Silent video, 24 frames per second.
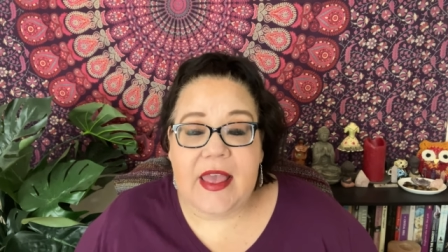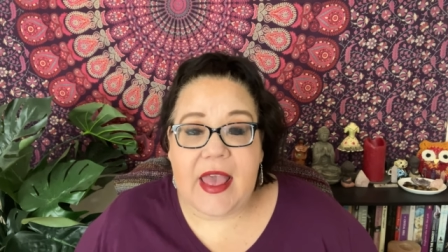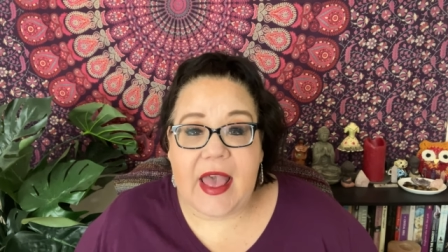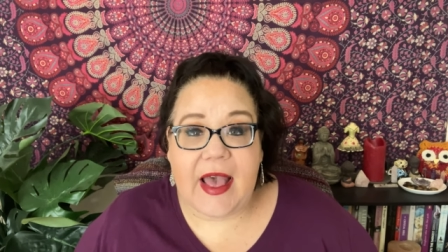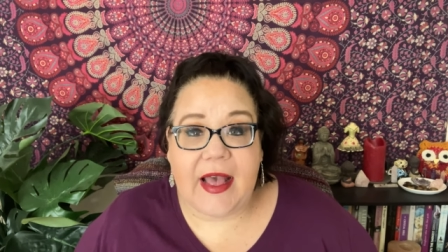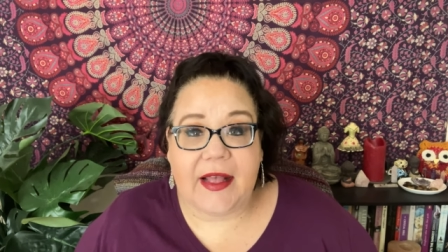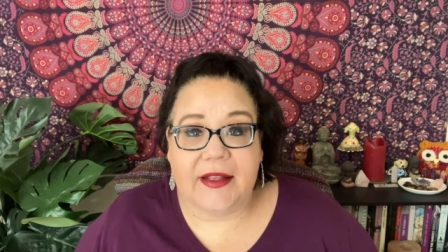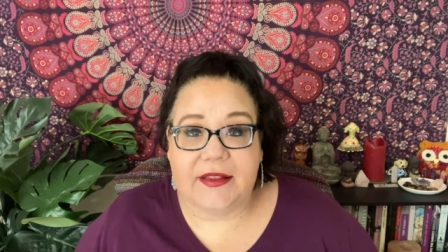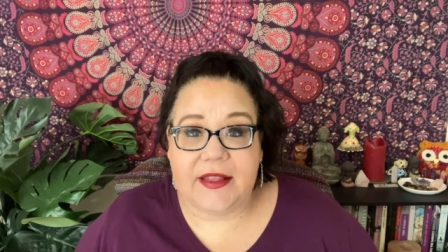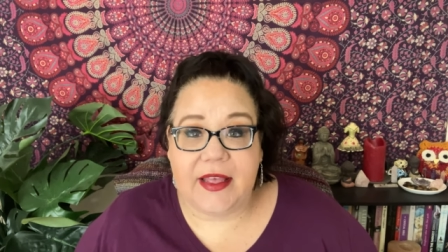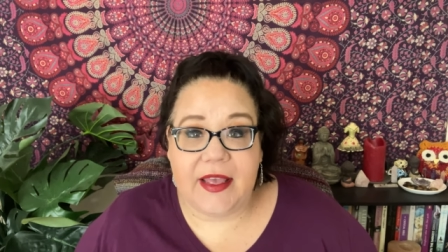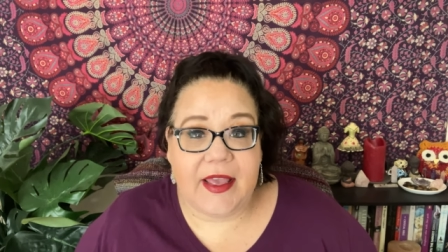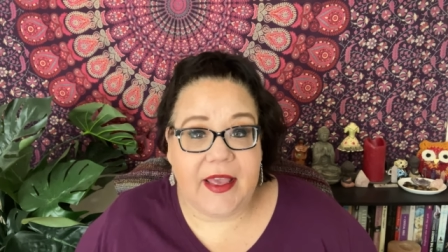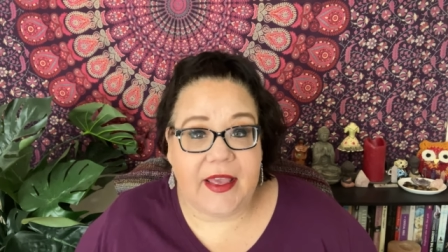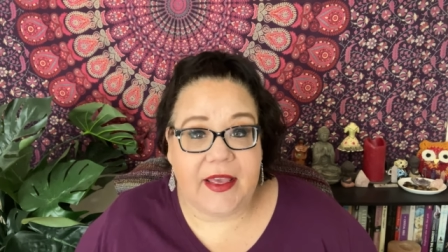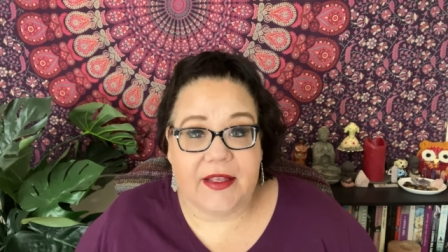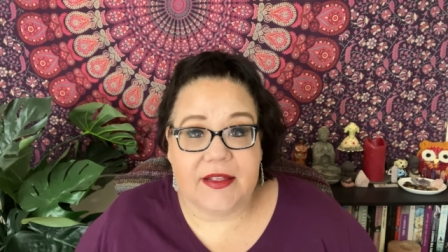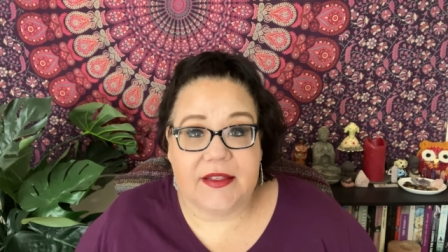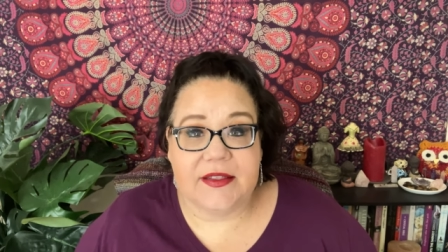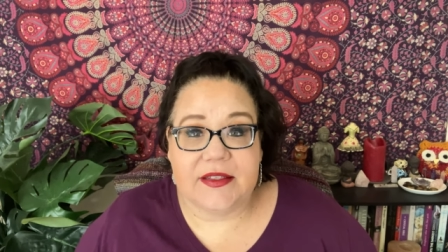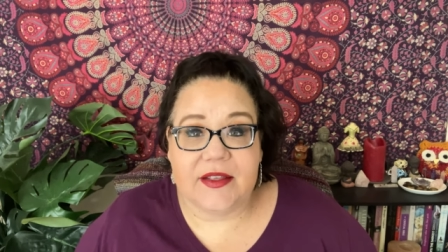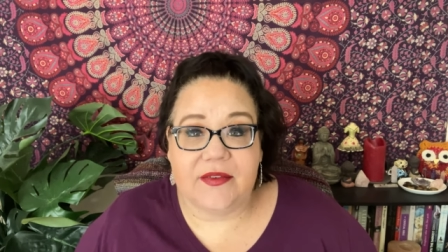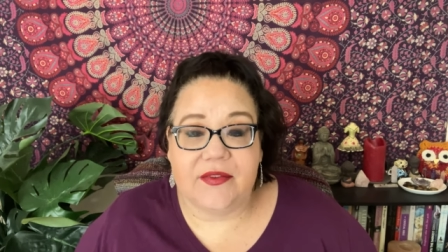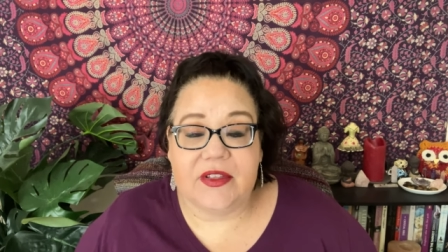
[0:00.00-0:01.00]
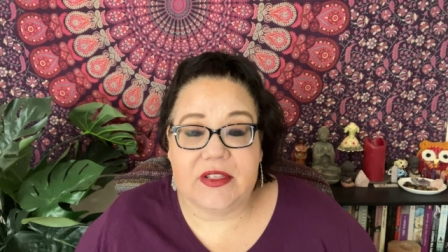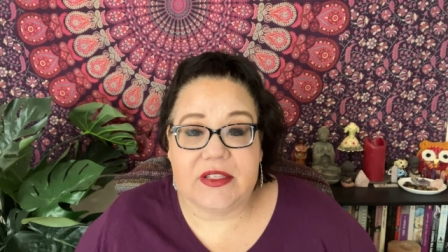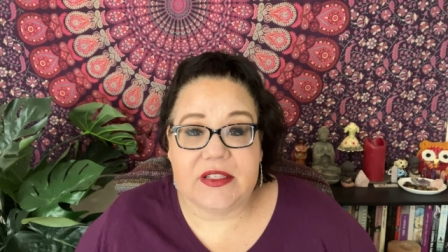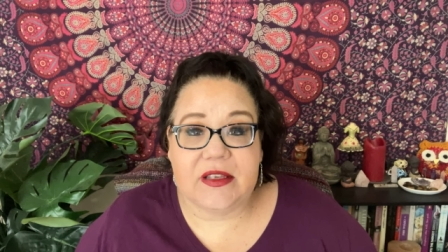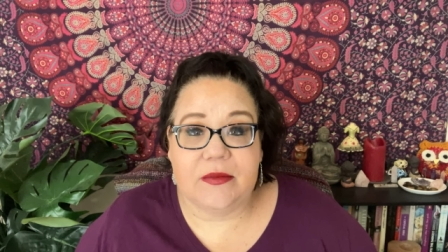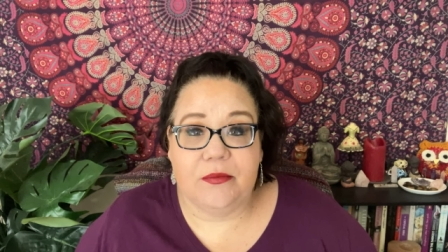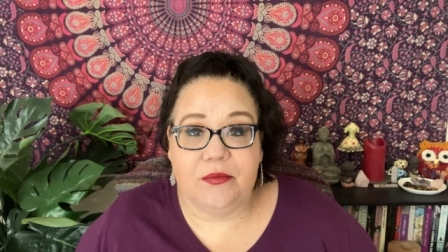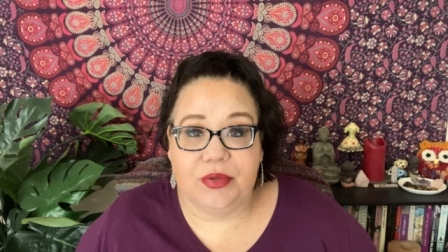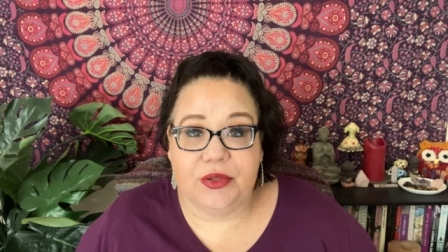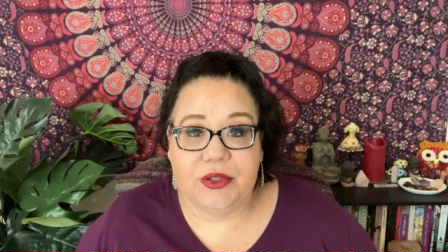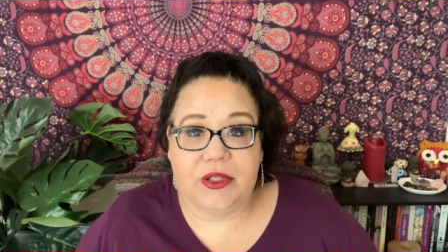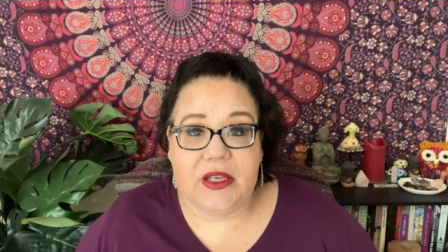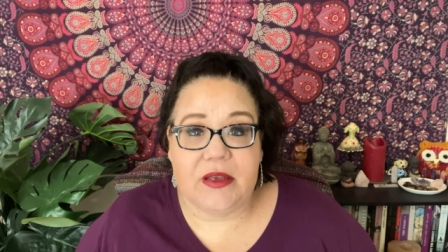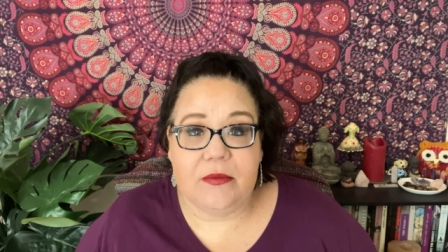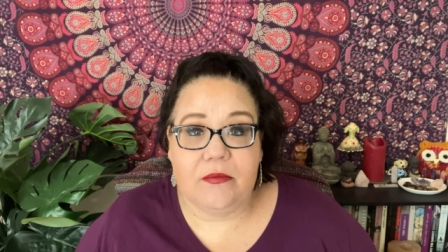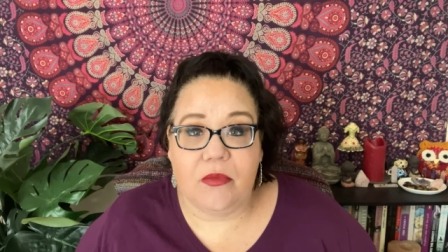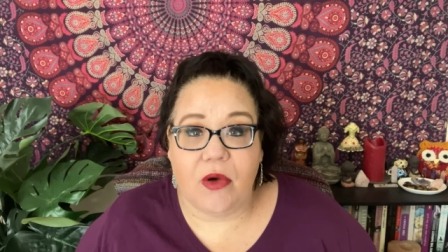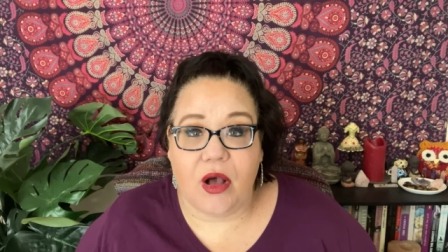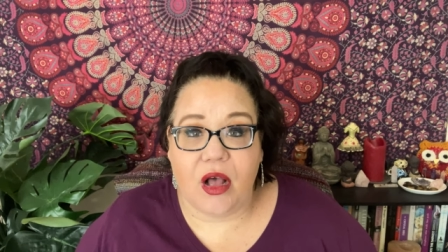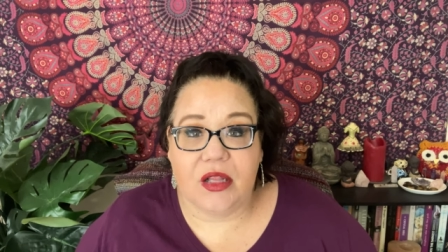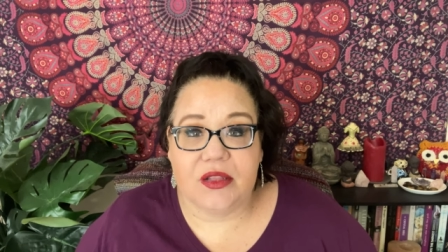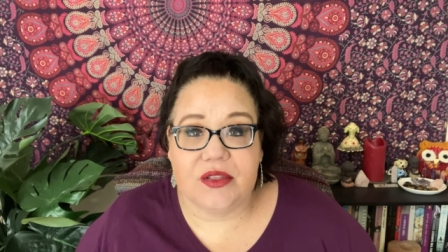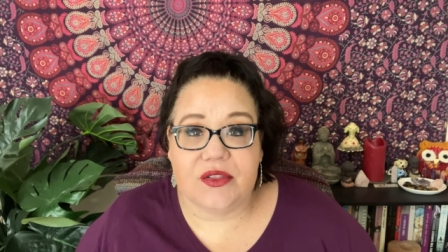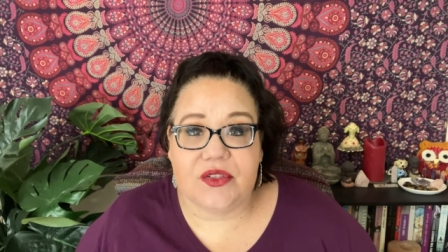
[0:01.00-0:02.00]
at the hands of this complete
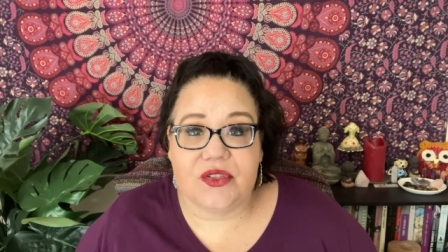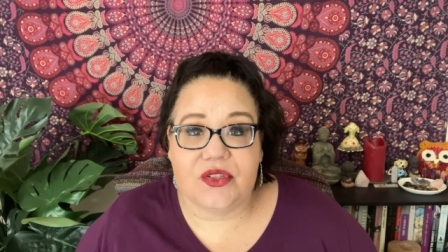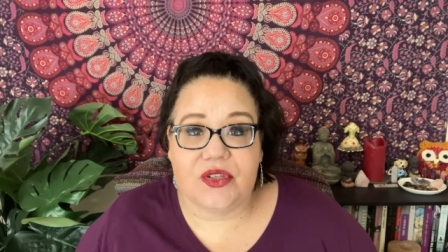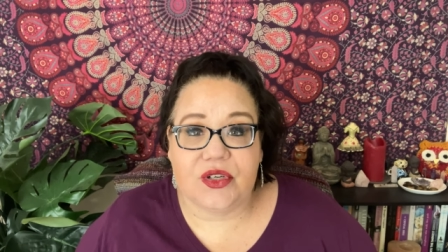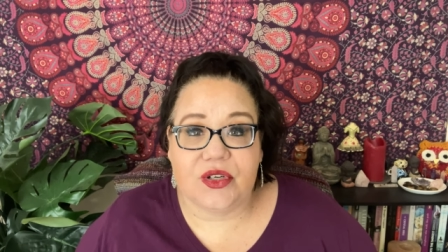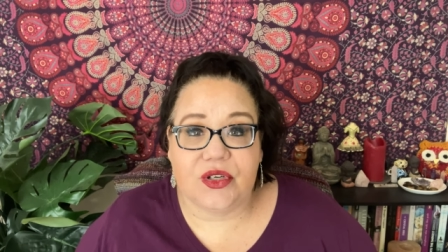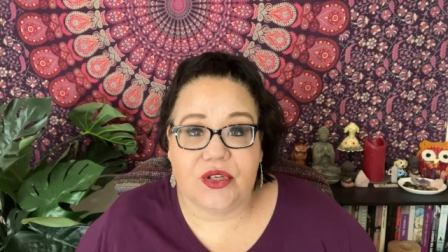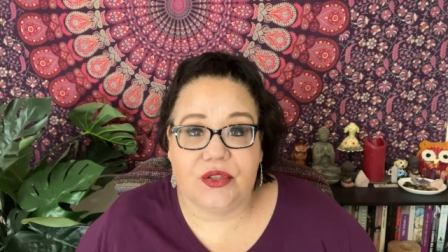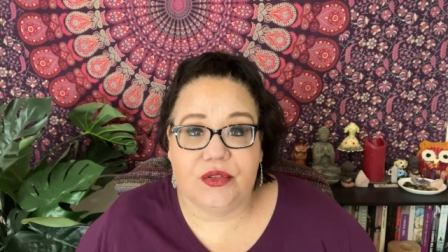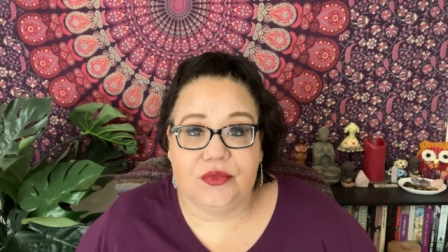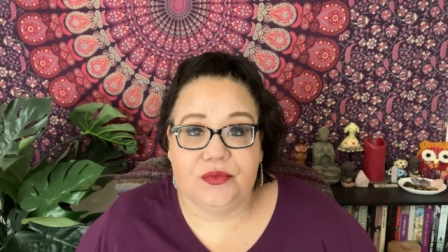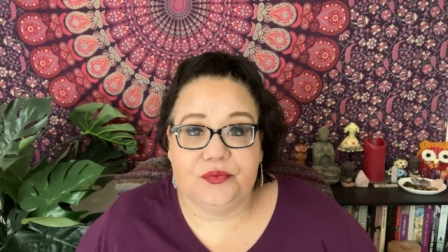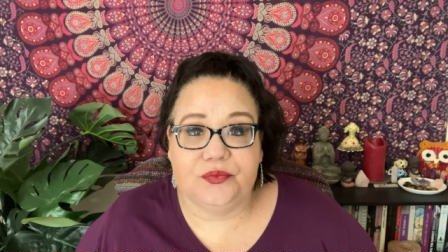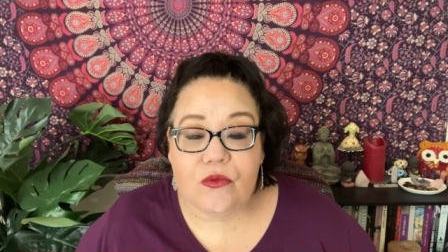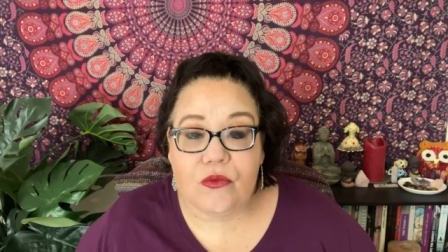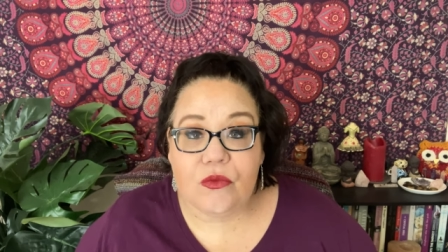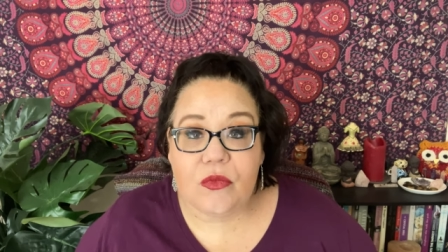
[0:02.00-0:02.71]
monster.